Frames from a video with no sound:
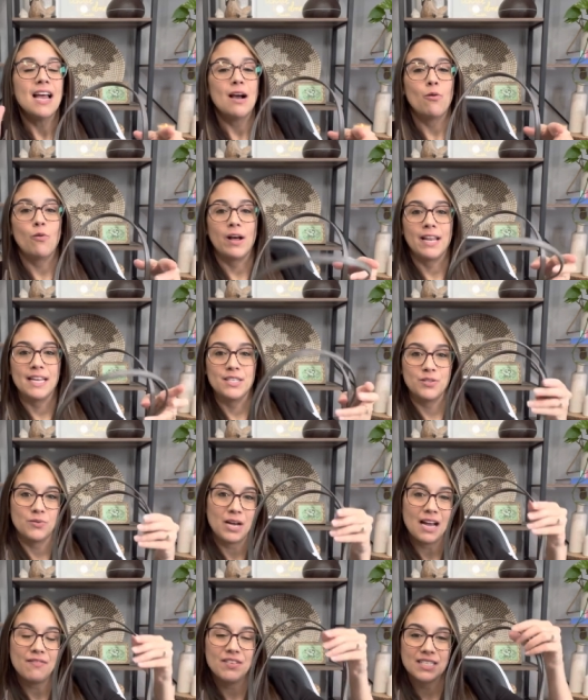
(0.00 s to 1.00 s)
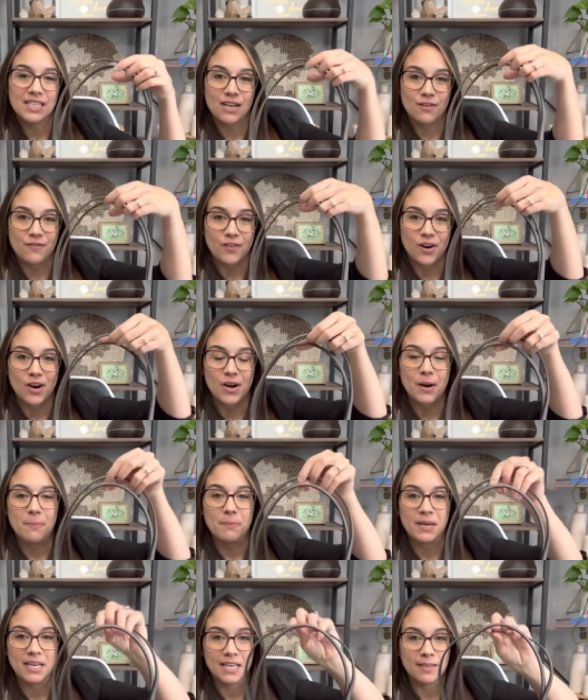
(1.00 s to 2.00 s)
while I do have the Telfar
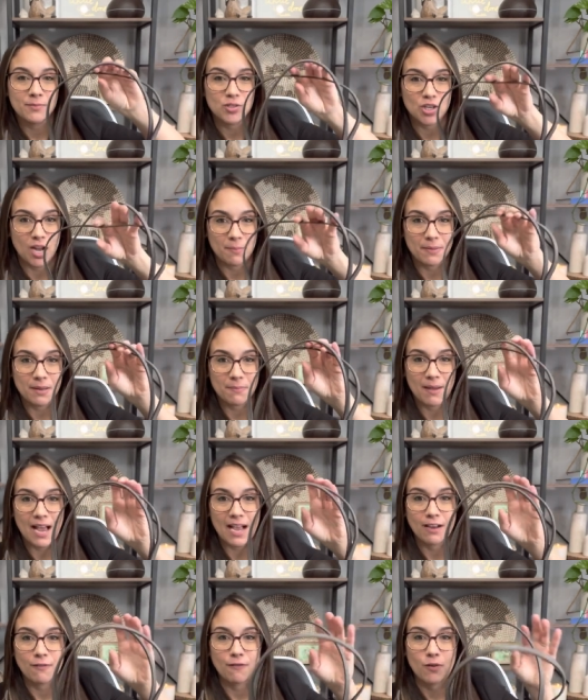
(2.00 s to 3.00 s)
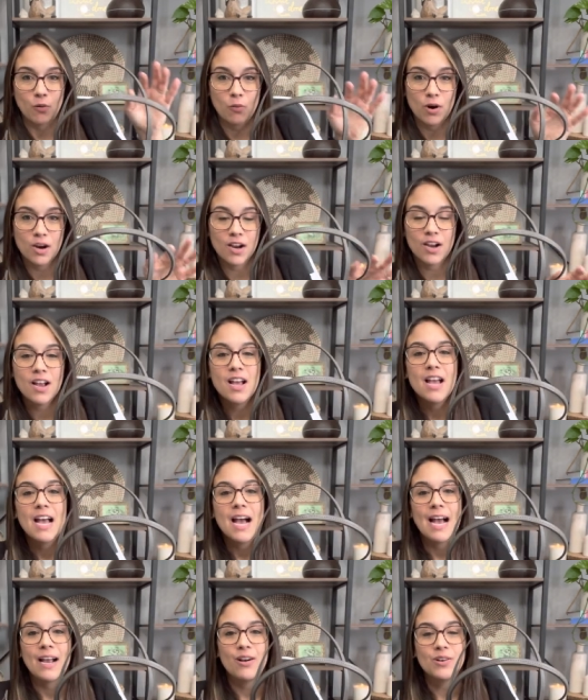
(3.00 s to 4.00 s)
medium shopping bag for work,
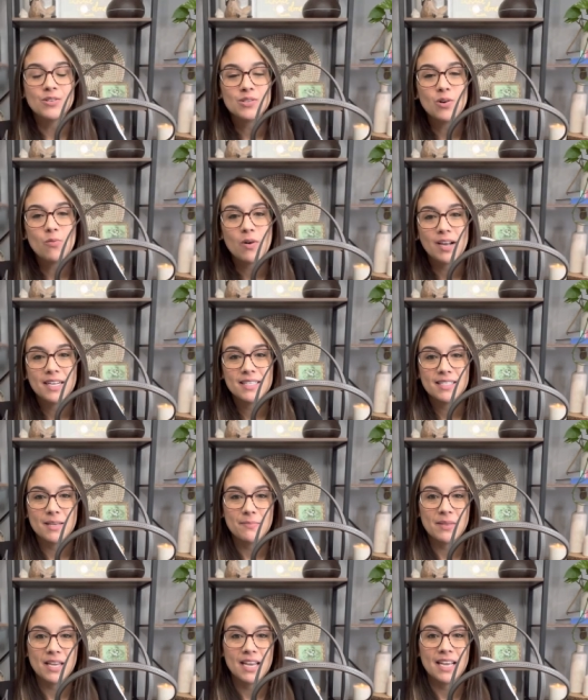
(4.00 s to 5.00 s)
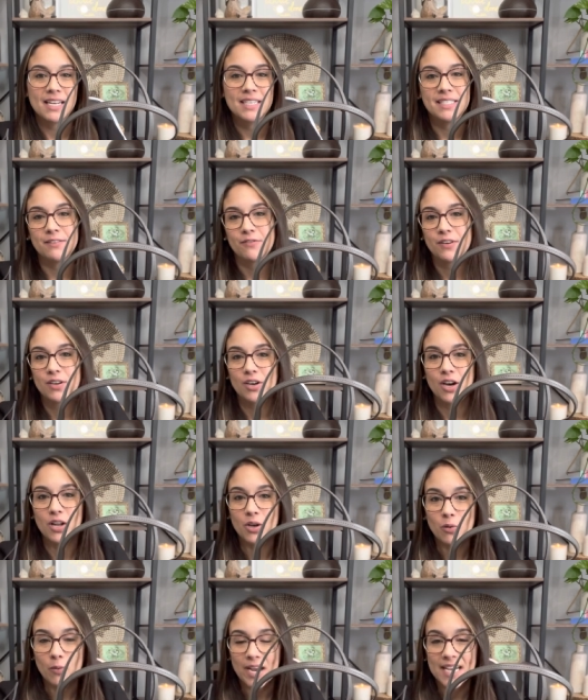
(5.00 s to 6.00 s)
I also wanted something in a different
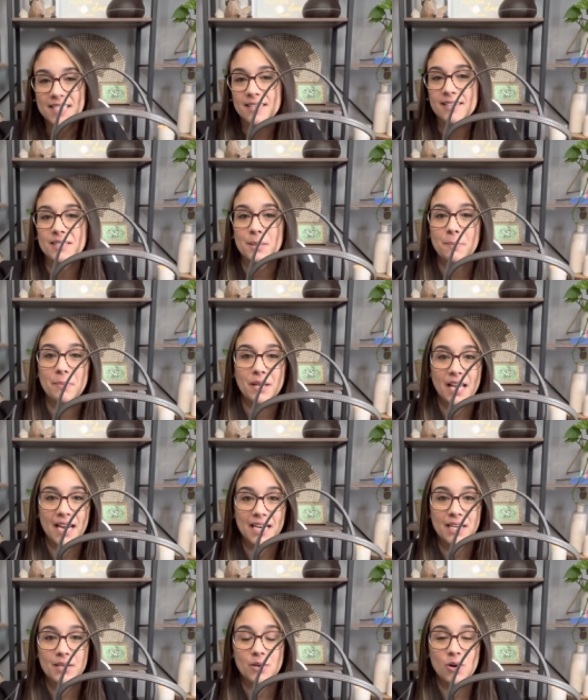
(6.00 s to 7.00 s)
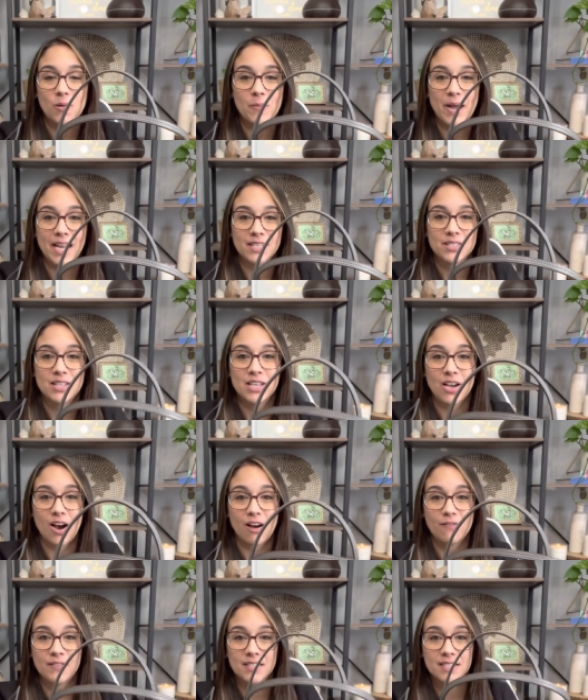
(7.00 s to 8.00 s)
colorway since I'm planning to go back to the
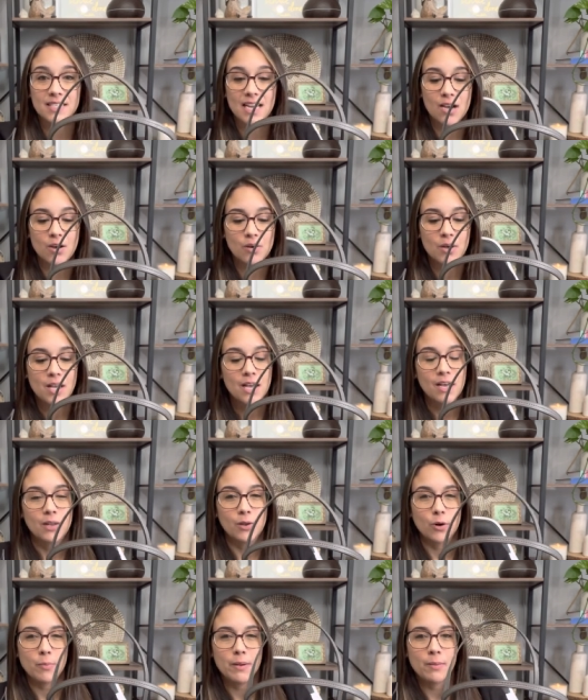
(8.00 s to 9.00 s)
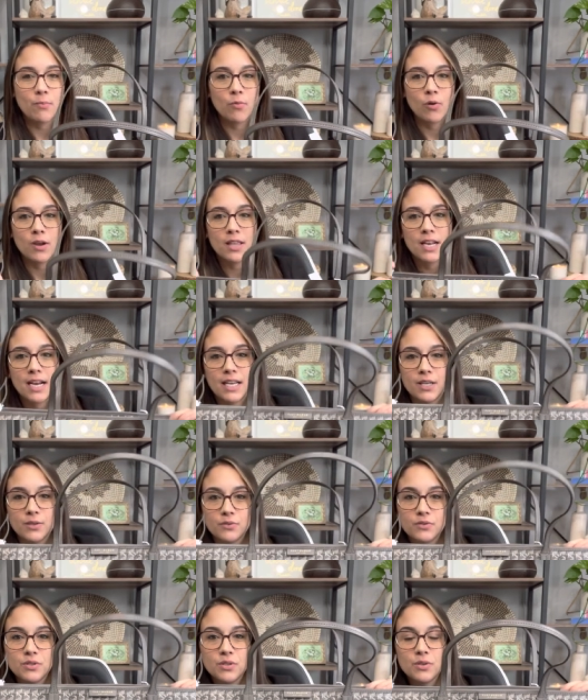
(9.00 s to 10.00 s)
office now a little bit more than I
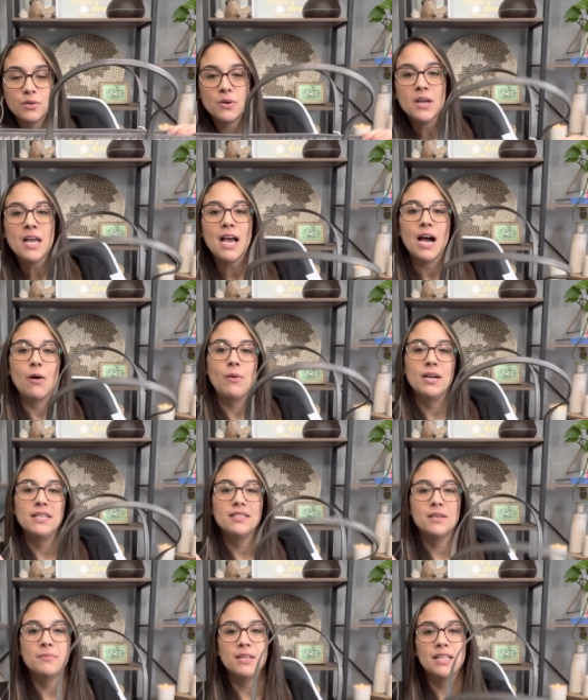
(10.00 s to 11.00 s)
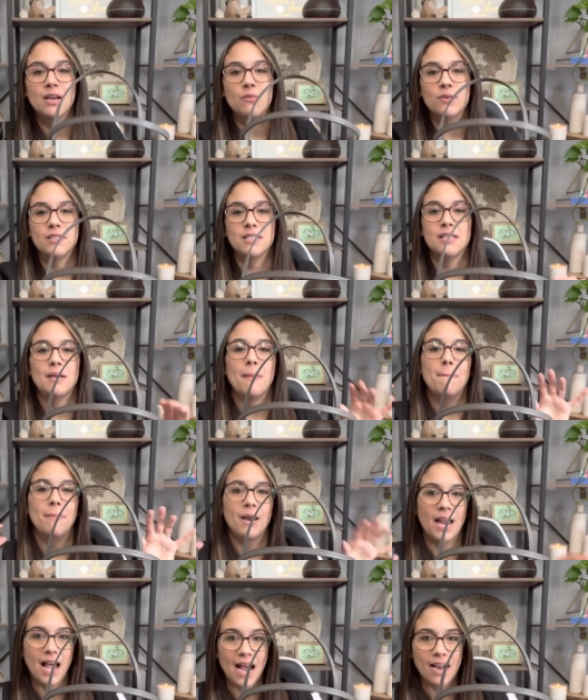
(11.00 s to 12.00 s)
used to. I wanted something that wasn't
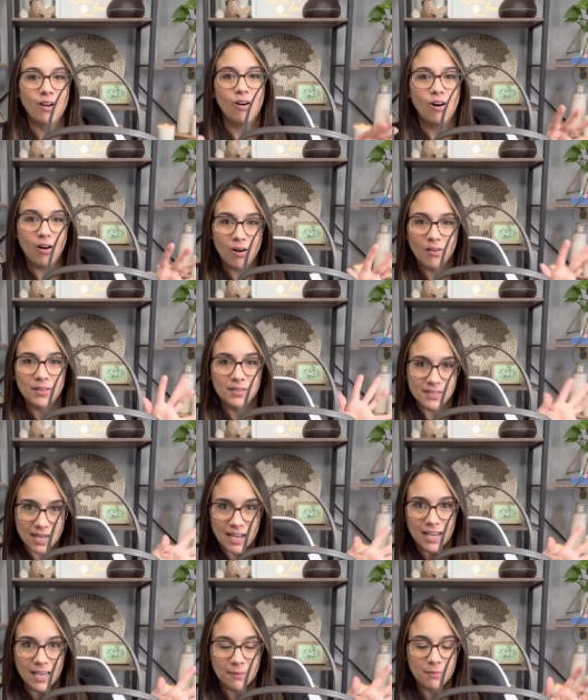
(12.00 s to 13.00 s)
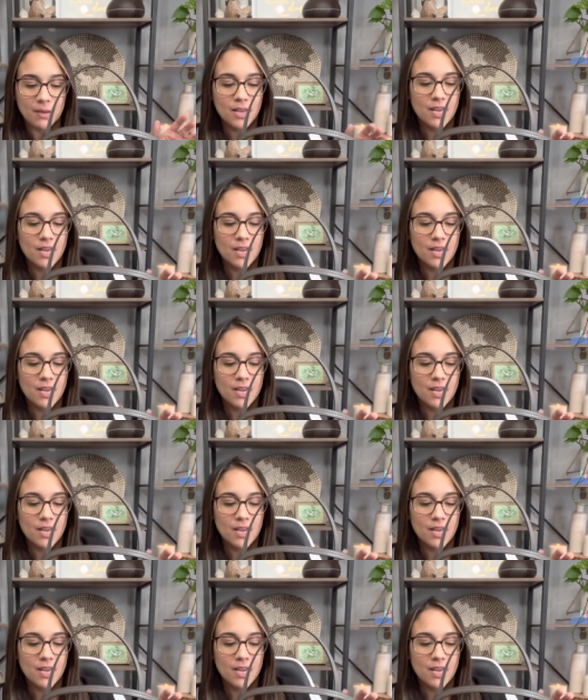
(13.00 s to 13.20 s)
black all the time.